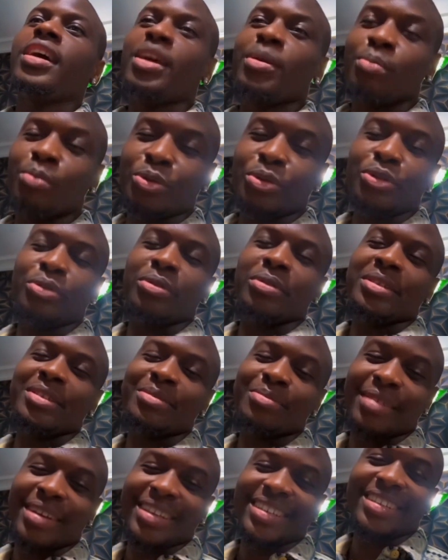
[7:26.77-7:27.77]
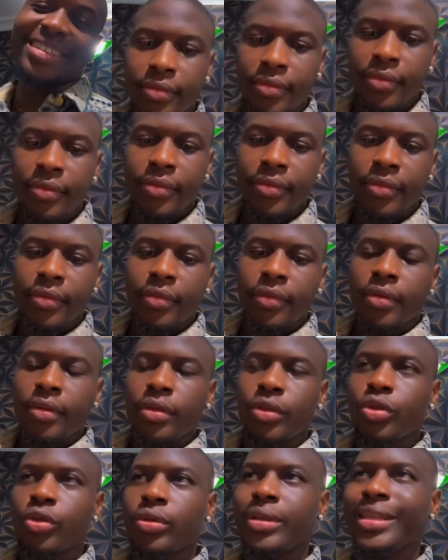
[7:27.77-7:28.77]
emotionless man.
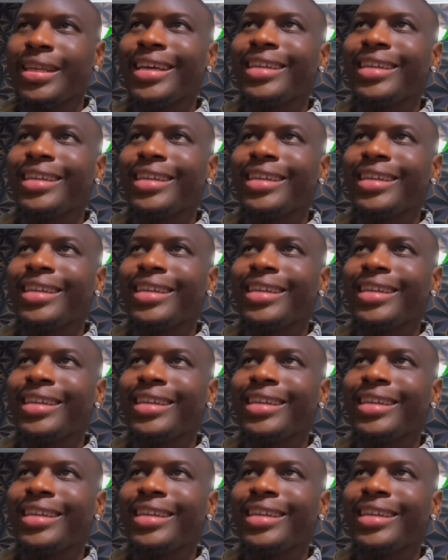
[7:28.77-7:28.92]
So in